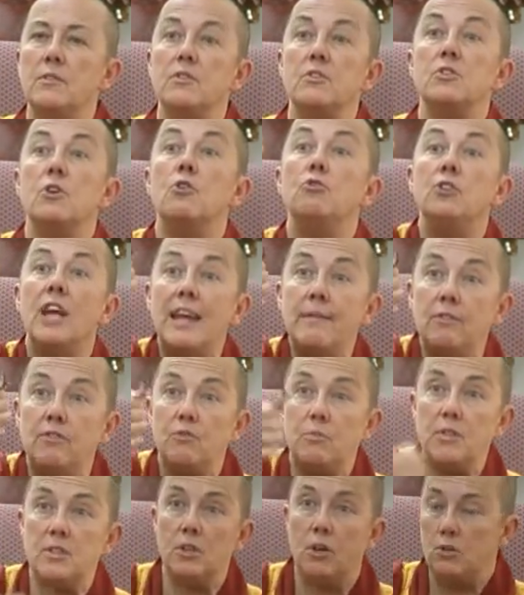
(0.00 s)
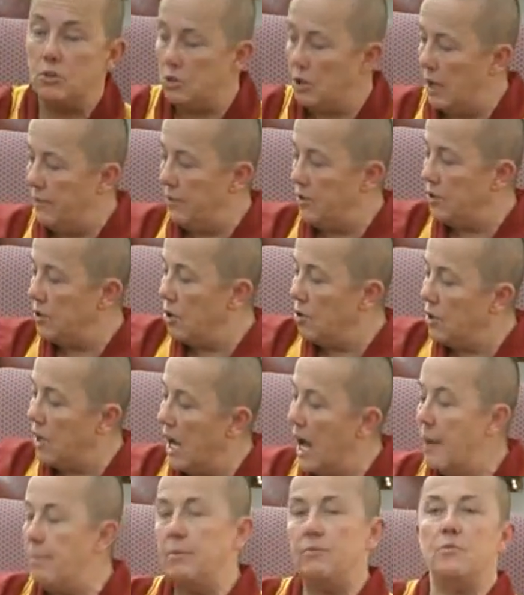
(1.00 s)
There's no David from its own side. There's no
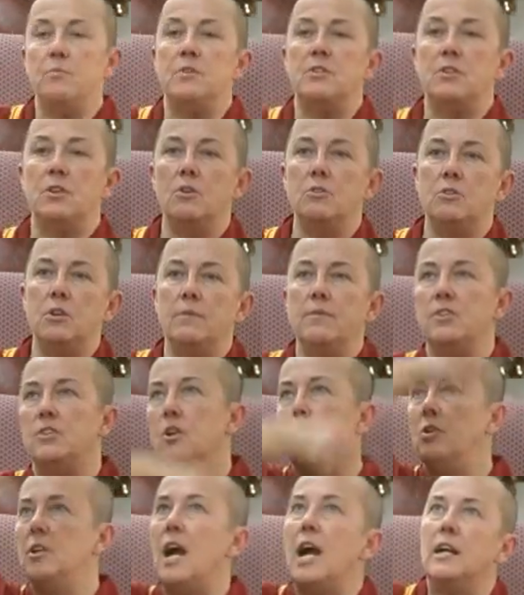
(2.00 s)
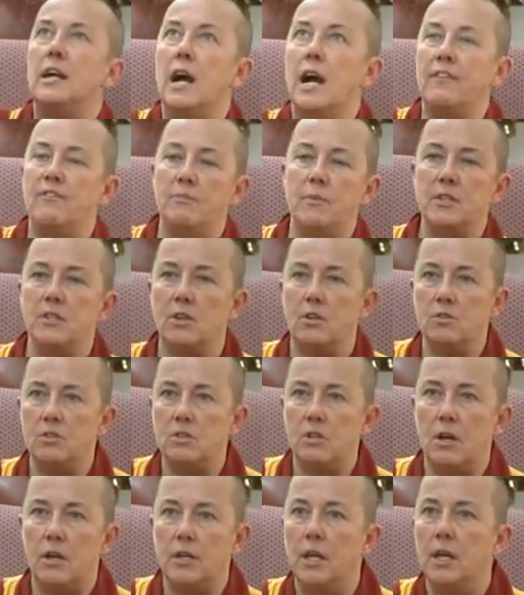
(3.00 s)
carpet from its own side. There's no kaka from its own
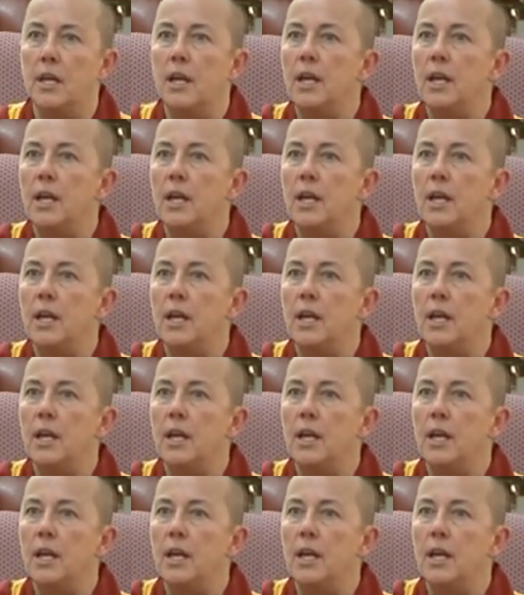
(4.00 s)
side.